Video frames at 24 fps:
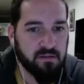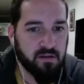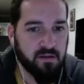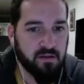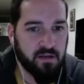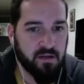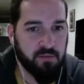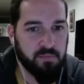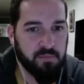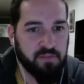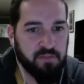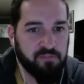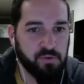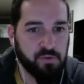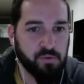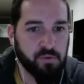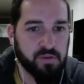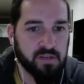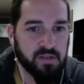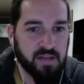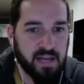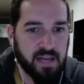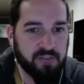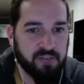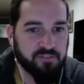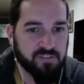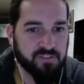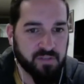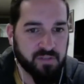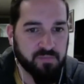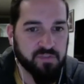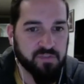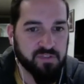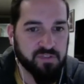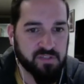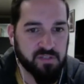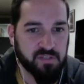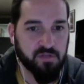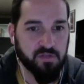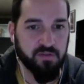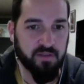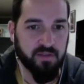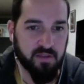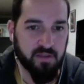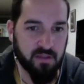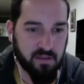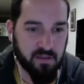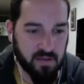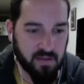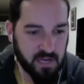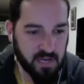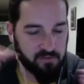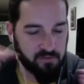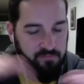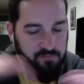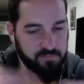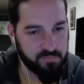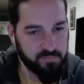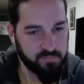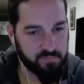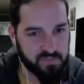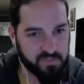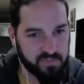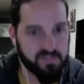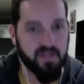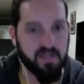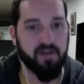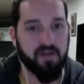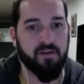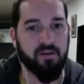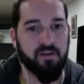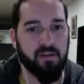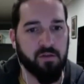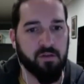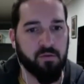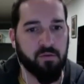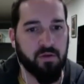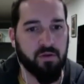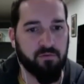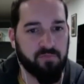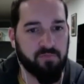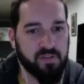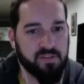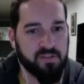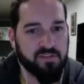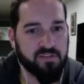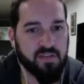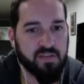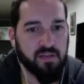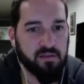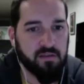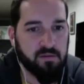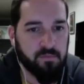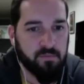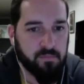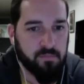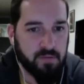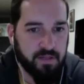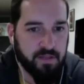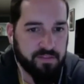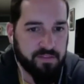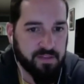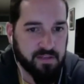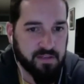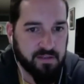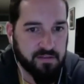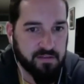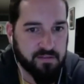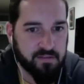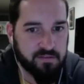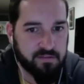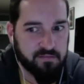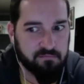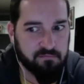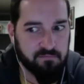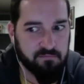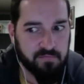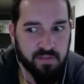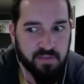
If you can have some skill that can kind of center you and reset you, I think it's